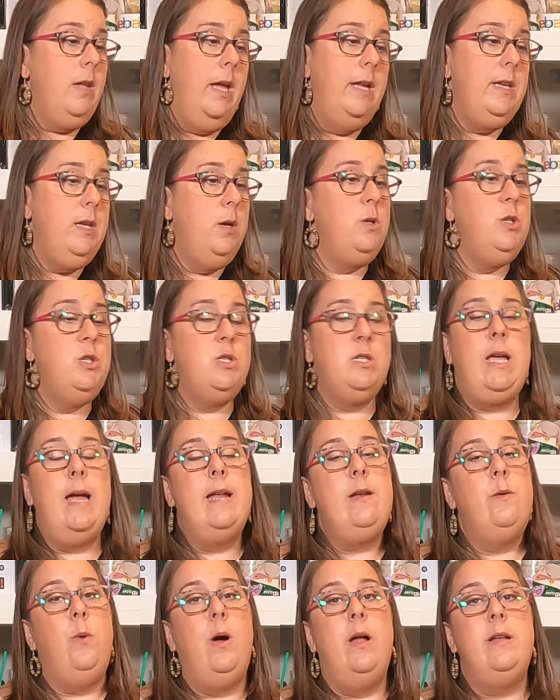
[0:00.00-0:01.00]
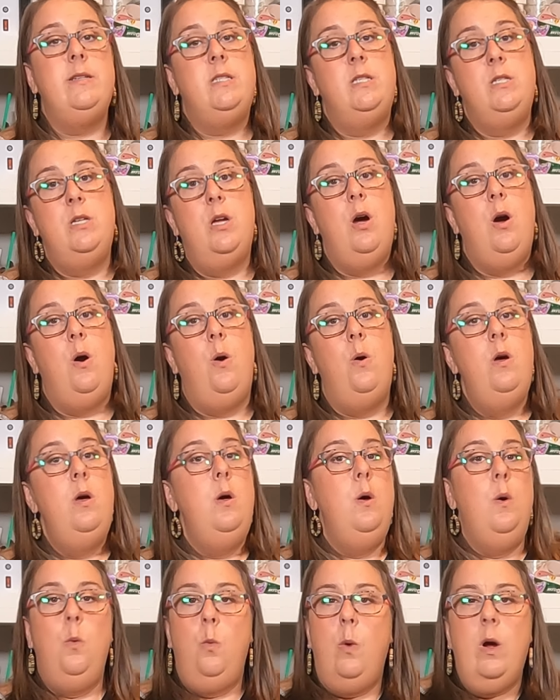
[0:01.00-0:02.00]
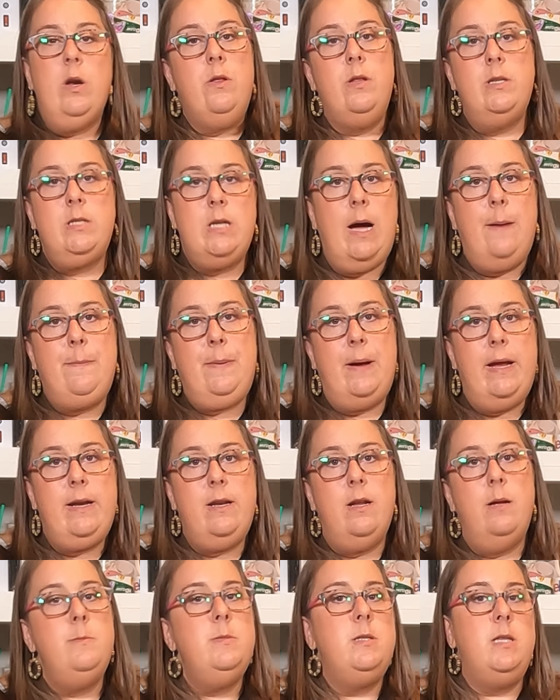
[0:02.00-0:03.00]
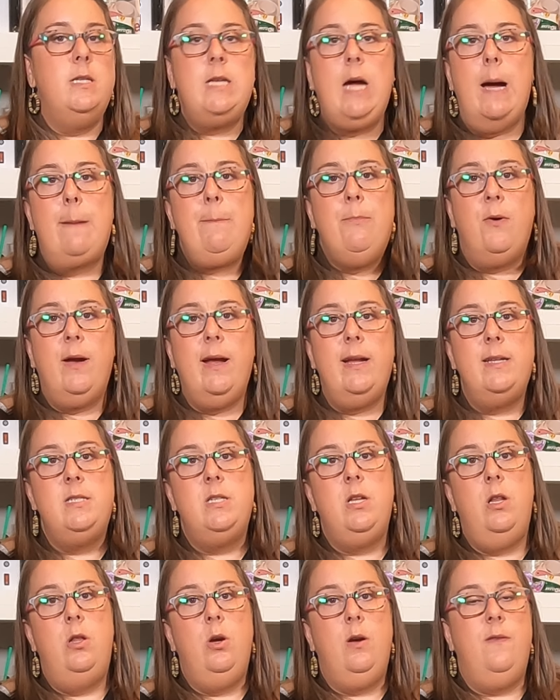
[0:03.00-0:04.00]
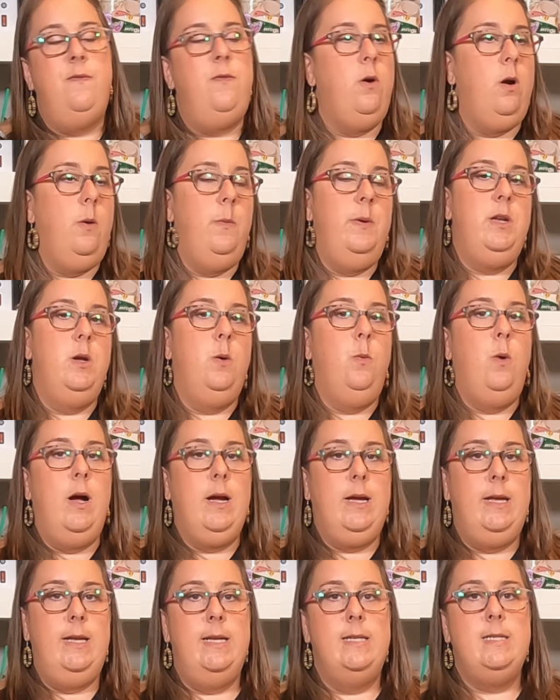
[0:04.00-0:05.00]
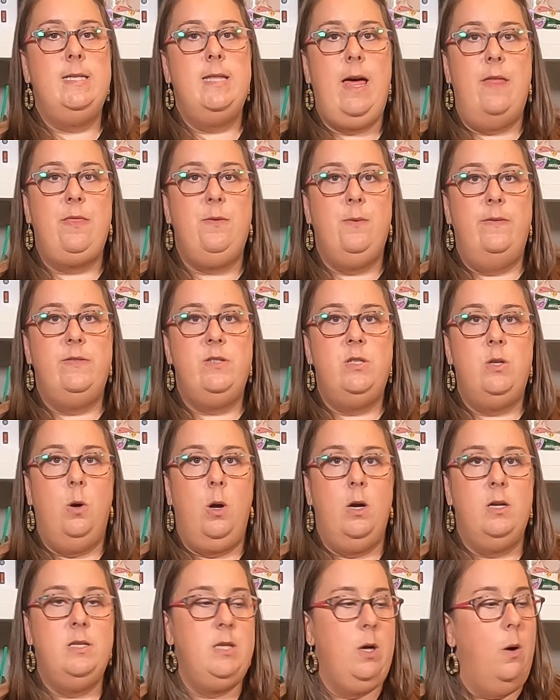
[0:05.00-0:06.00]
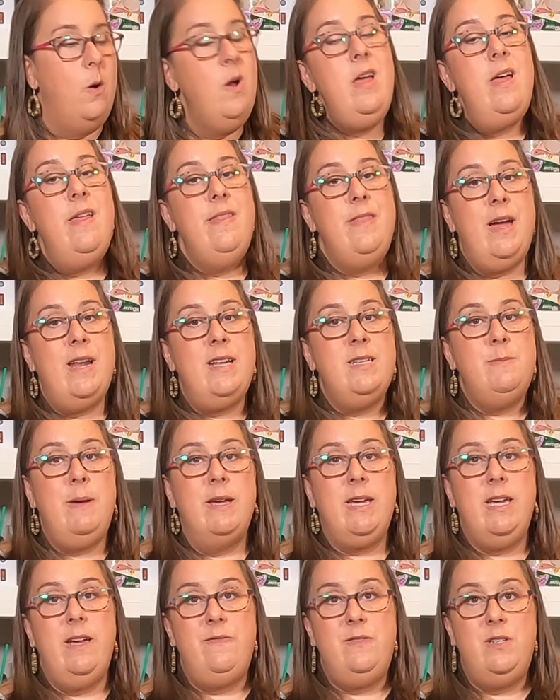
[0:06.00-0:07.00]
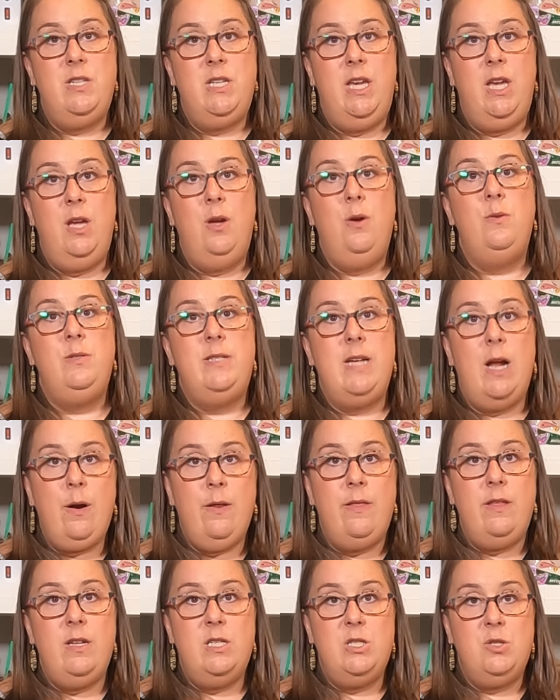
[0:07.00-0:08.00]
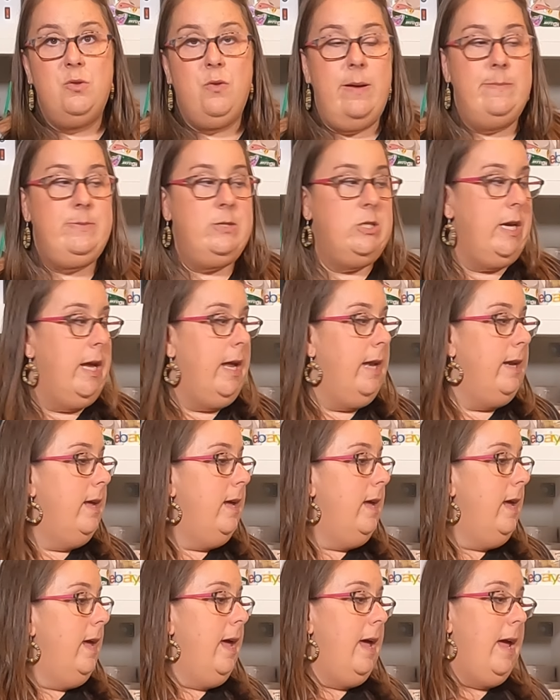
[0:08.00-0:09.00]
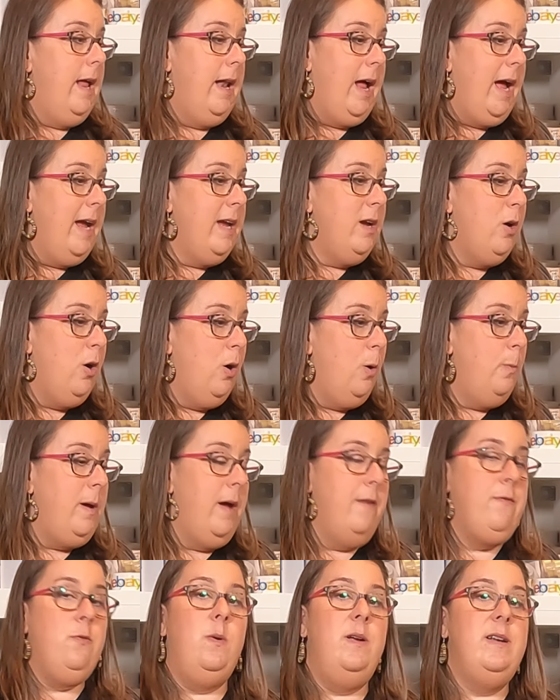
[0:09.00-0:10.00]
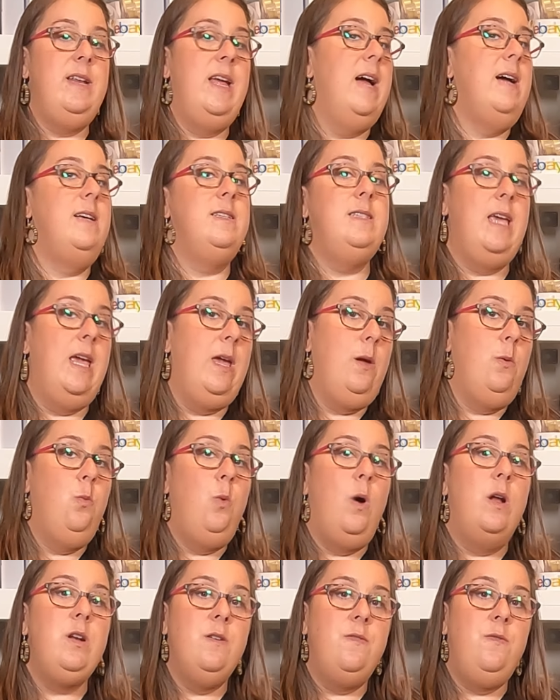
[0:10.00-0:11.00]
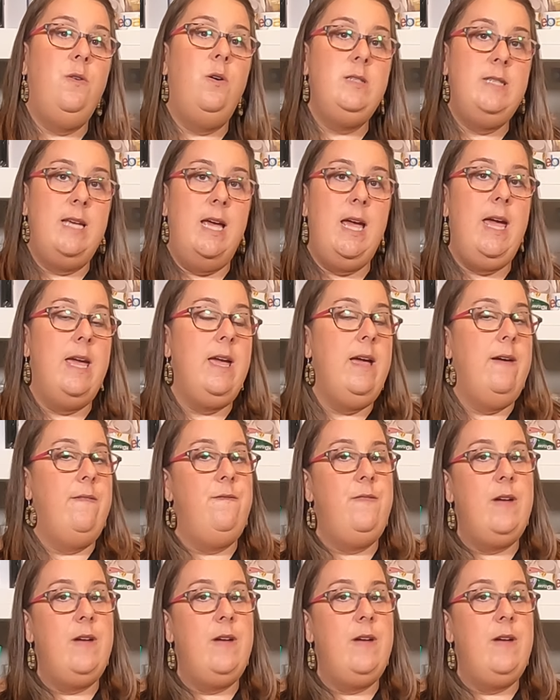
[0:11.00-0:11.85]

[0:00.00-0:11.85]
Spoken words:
And you just kind of want to know what are the top items, the top brands to look for when you're walking into that thrift store. So that is my gift to you down in the description. And I hope everyone has a wonderful day, a